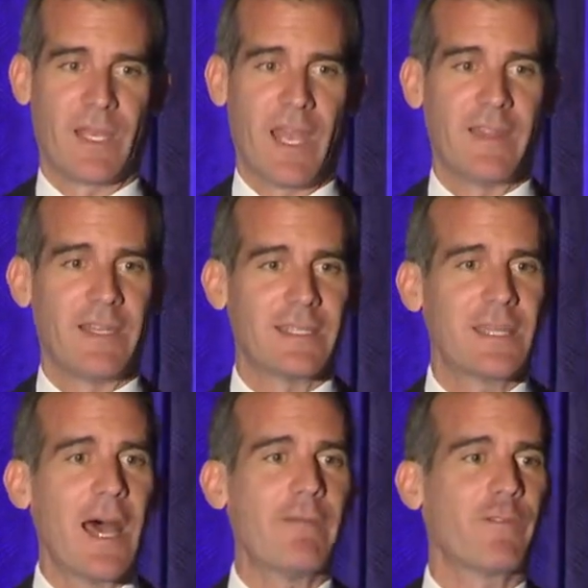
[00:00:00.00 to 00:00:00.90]
And that it is
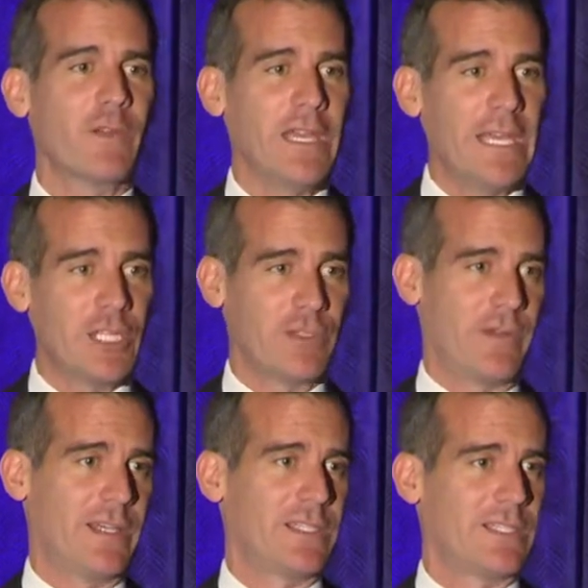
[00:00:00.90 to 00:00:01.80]
time for each of
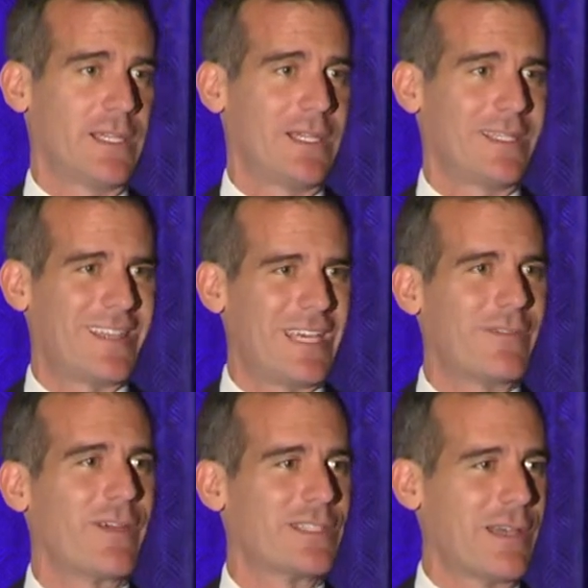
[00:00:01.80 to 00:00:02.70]
us to think
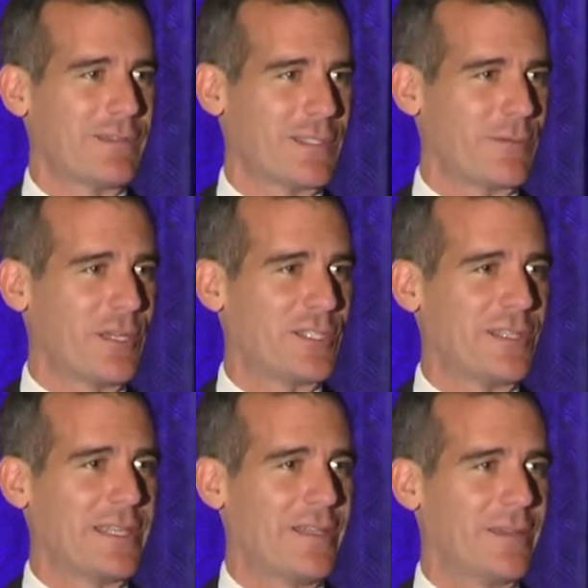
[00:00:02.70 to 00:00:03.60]
of ourselves as a regional
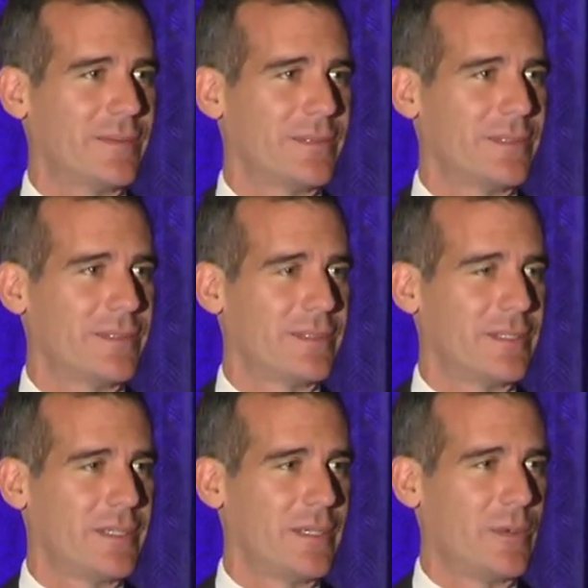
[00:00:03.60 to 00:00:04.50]
leader.
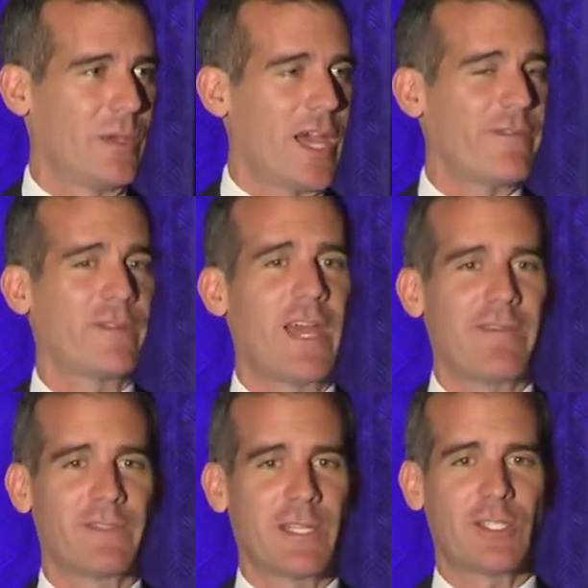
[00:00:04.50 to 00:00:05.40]
We often
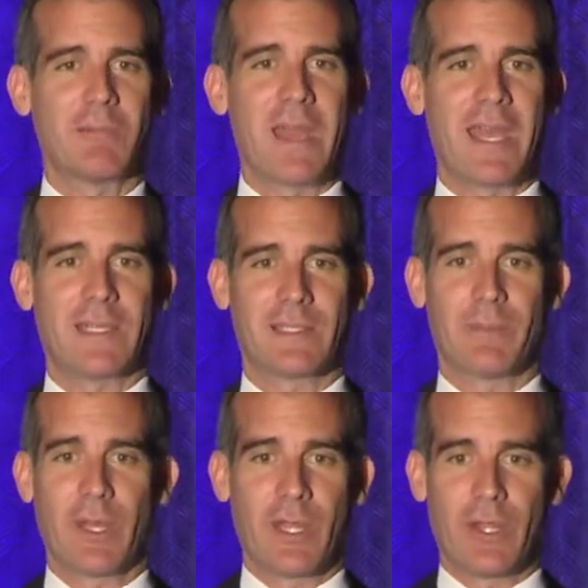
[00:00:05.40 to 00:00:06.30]
have such demands.
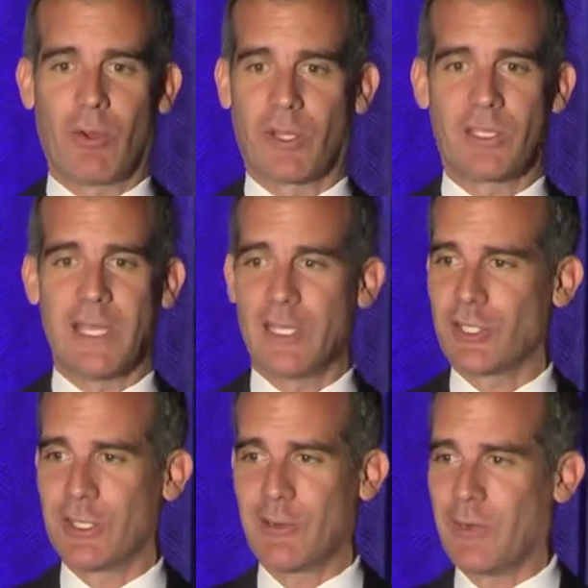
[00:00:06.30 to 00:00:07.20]
The
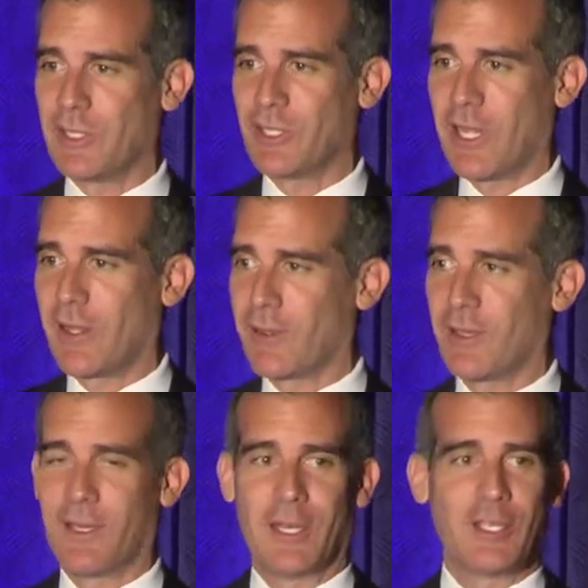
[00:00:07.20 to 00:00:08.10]
organization that we chair,
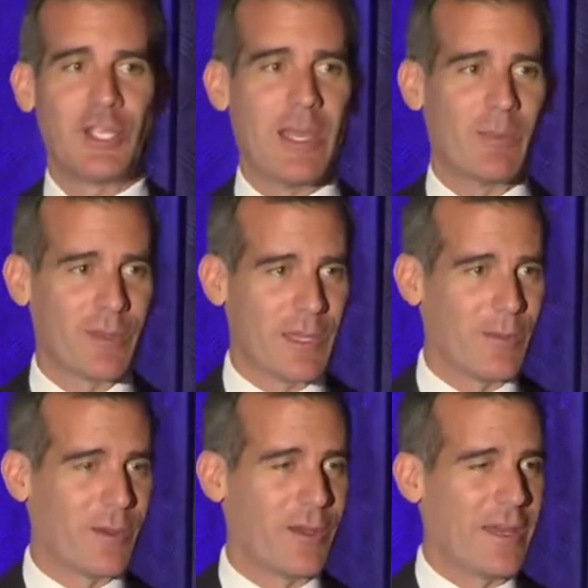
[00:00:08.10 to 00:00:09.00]
the chamber
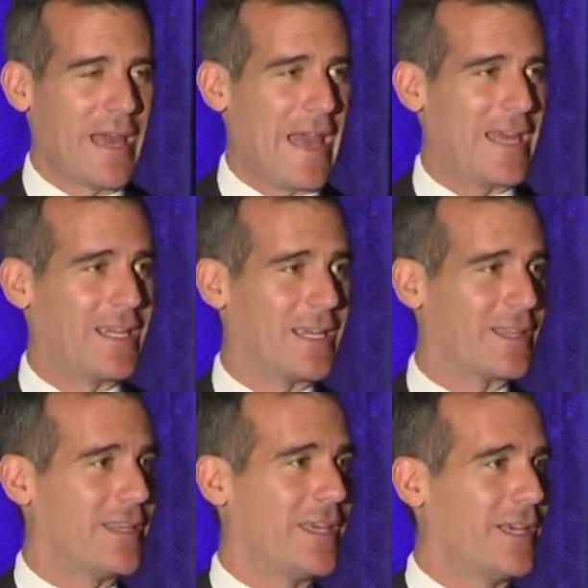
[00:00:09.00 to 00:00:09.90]
that we're heading,
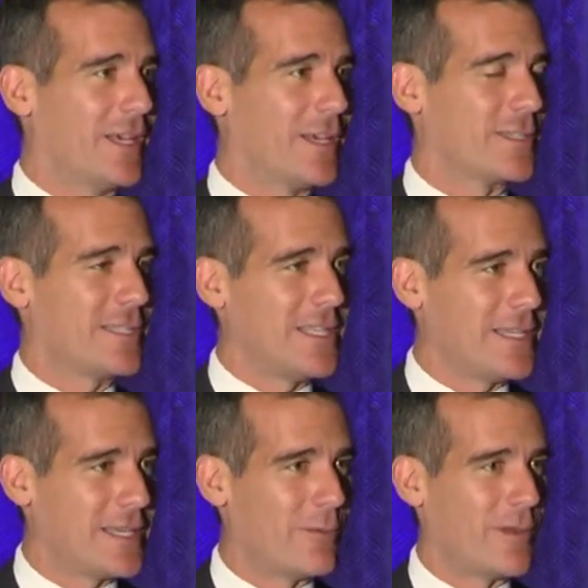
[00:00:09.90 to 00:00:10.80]
the city
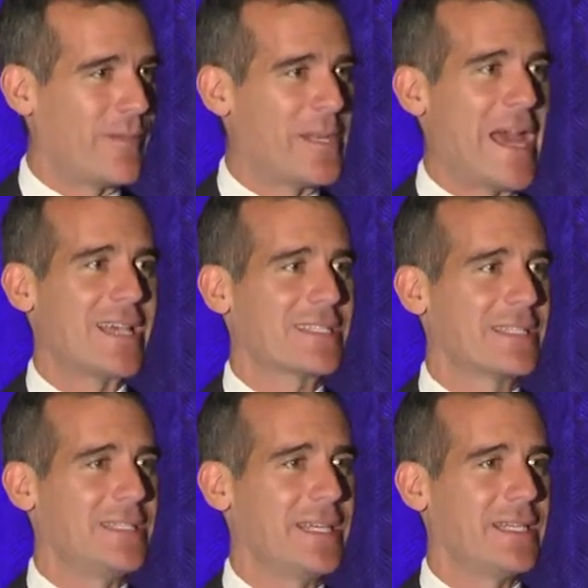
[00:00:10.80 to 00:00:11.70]
that we've been asked to
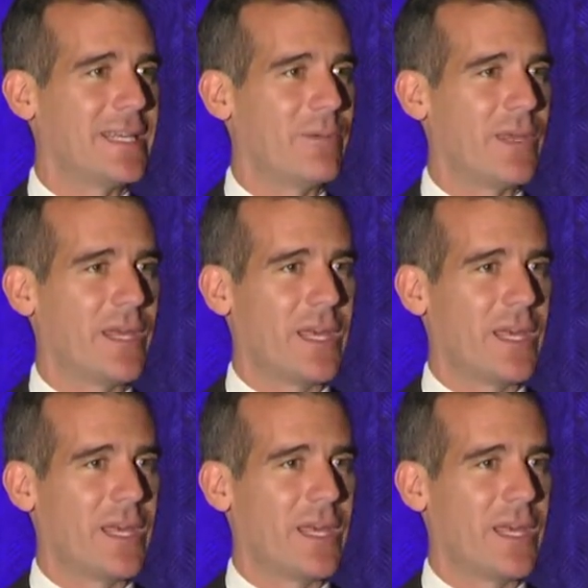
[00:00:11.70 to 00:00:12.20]
lead, that we